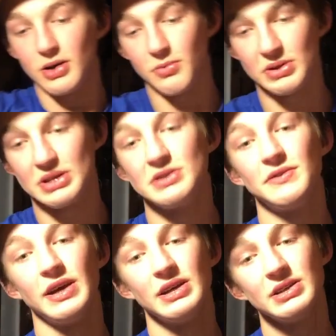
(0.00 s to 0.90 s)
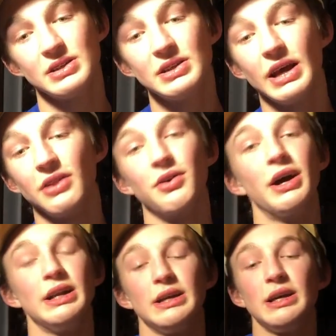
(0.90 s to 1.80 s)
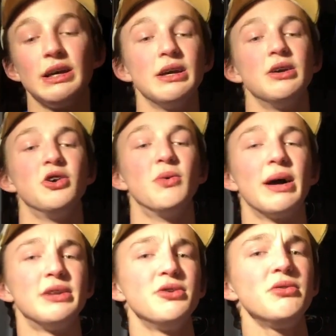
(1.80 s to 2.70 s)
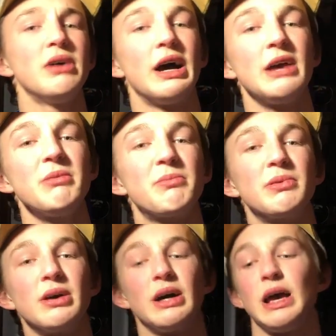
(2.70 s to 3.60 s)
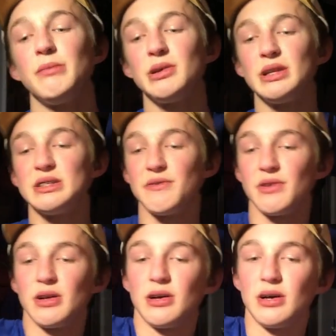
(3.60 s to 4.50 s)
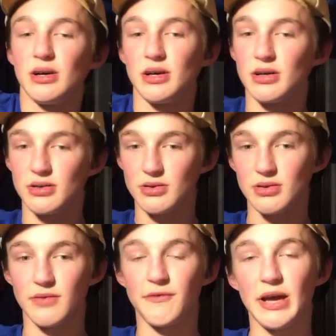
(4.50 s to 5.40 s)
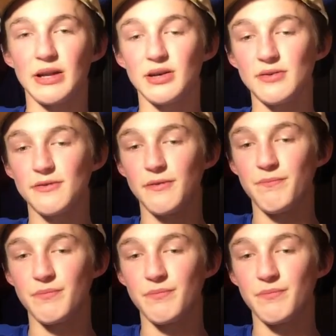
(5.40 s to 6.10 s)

what's-his-face, Taylor Heinicke, who I am a decent fan of.